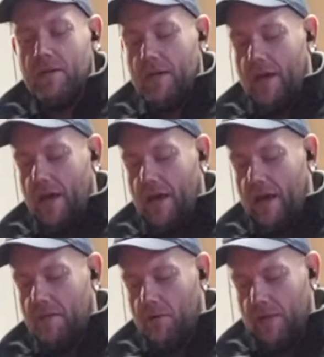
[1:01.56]

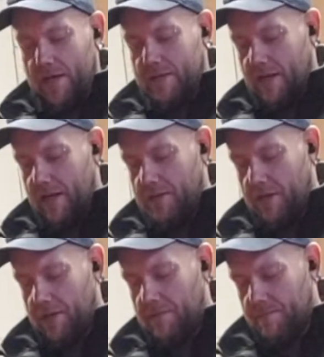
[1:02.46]
On this
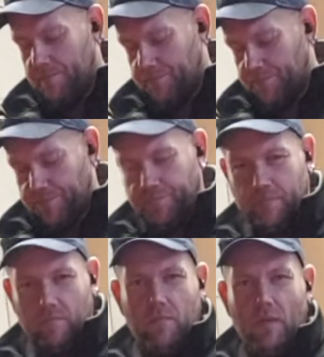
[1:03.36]
occasion
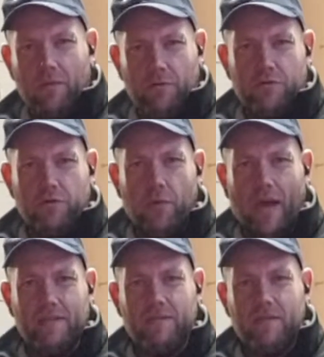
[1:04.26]
it was due
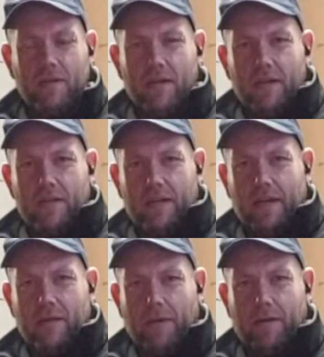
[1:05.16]
in to get
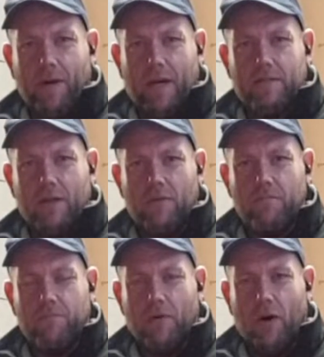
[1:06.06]
the brake pads done,
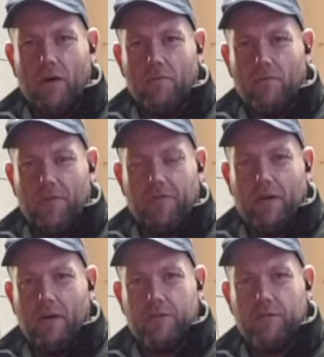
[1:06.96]
but with the
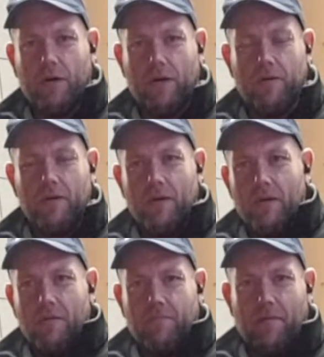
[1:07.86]
customer
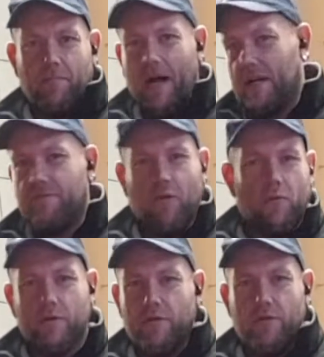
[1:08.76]
being back and
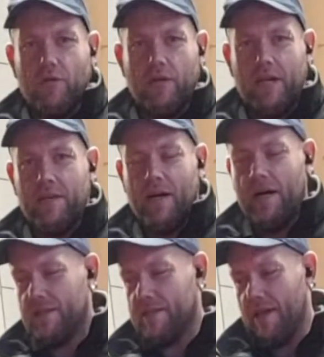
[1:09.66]
forward to uni and
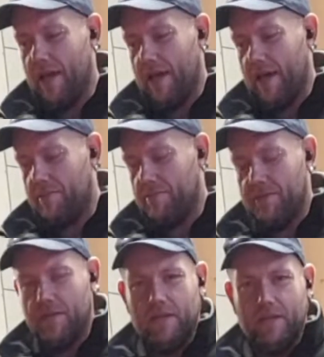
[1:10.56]
that, they
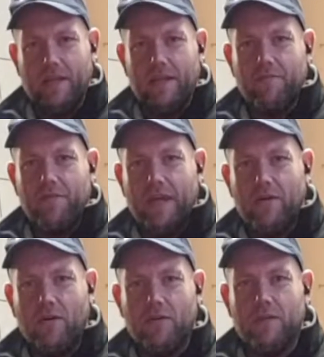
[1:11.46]
needed the
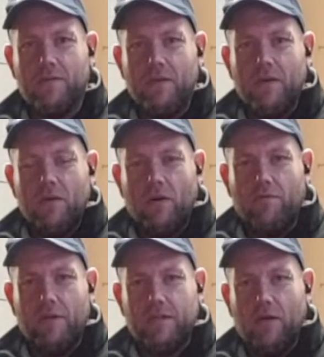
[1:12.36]
vehicle and
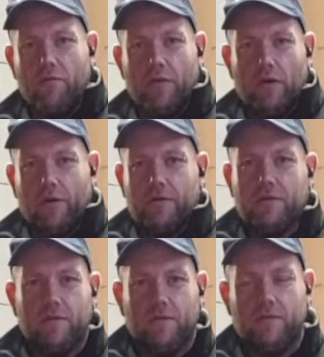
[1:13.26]
obviously overlooked
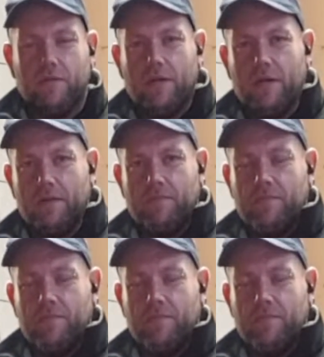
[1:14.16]
the